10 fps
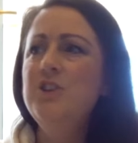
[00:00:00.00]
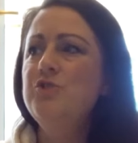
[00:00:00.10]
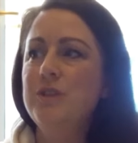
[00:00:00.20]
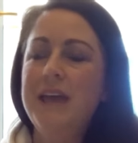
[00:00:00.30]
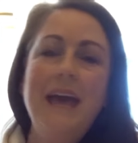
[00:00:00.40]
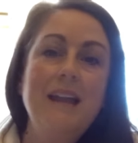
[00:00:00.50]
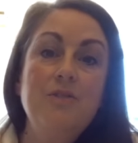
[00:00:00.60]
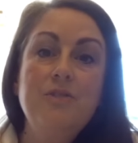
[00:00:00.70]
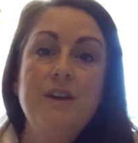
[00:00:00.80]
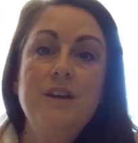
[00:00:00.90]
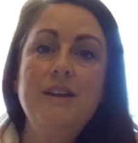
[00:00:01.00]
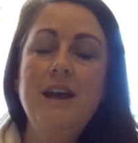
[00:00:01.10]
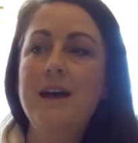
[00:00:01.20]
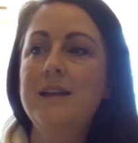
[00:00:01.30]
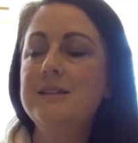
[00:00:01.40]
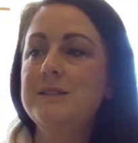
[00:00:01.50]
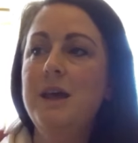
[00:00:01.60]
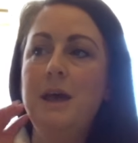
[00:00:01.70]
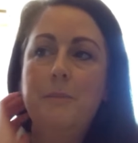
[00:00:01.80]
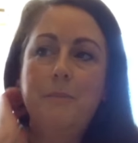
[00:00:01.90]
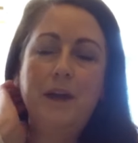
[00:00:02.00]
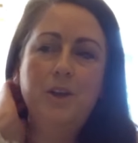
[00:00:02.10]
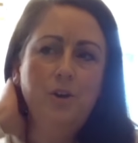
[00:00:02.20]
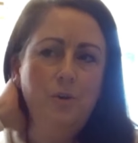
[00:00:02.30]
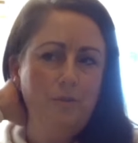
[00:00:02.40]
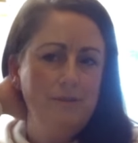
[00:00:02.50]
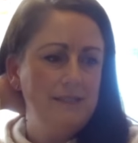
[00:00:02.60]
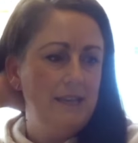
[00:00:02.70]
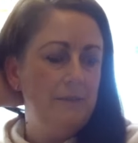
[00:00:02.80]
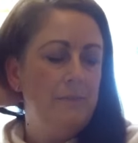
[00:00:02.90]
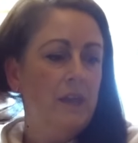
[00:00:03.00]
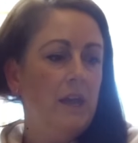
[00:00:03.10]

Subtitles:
Drunk Elephant and Bioma, is it?